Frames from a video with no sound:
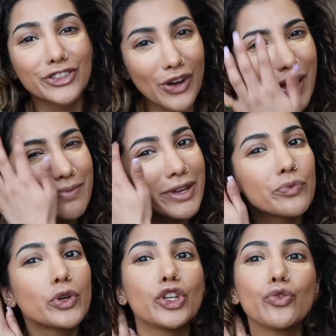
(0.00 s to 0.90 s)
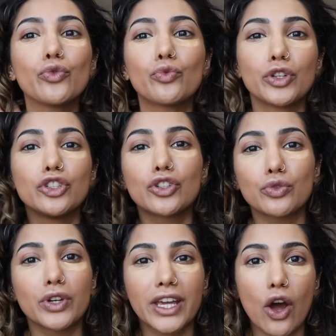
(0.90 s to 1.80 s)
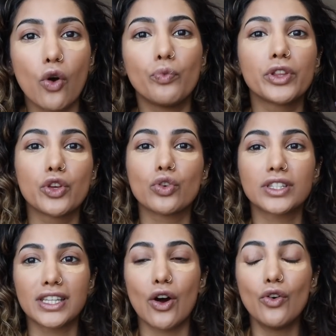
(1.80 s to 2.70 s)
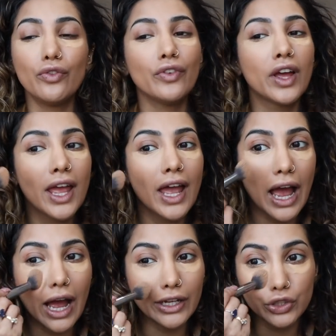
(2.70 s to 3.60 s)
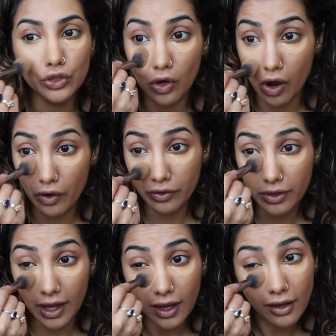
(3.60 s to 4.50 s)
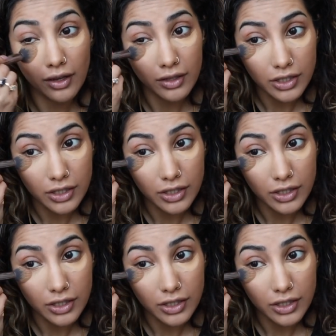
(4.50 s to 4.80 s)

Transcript: Do you know what I mean? When you just want to get on with yourself and do your own thing.